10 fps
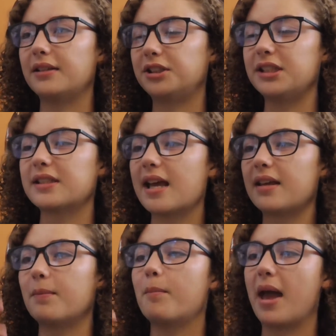she's,
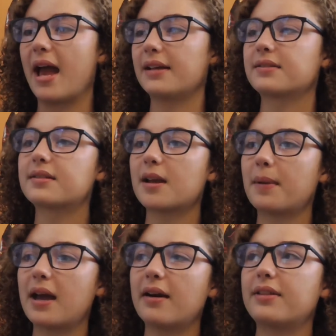masked
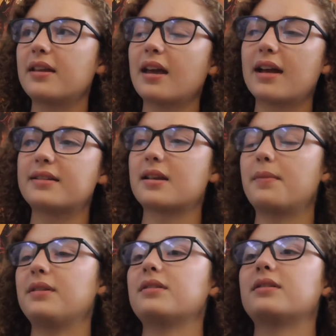somehow. I think it had
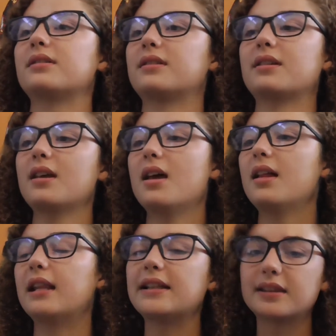something,
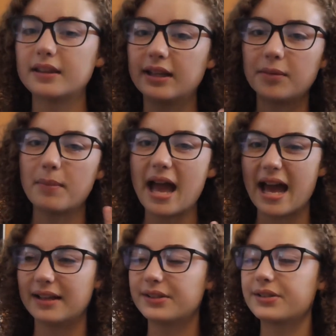they're
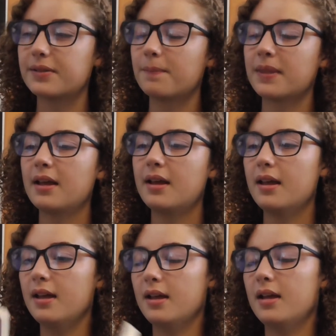masked.
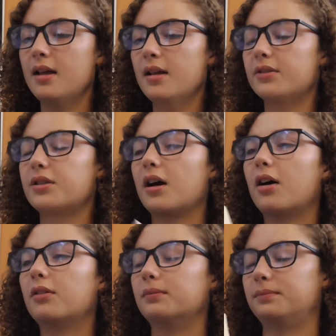
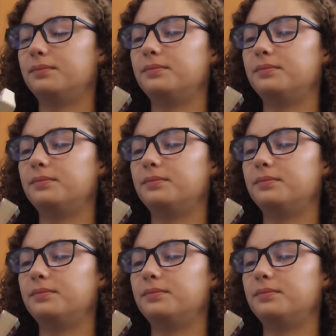So,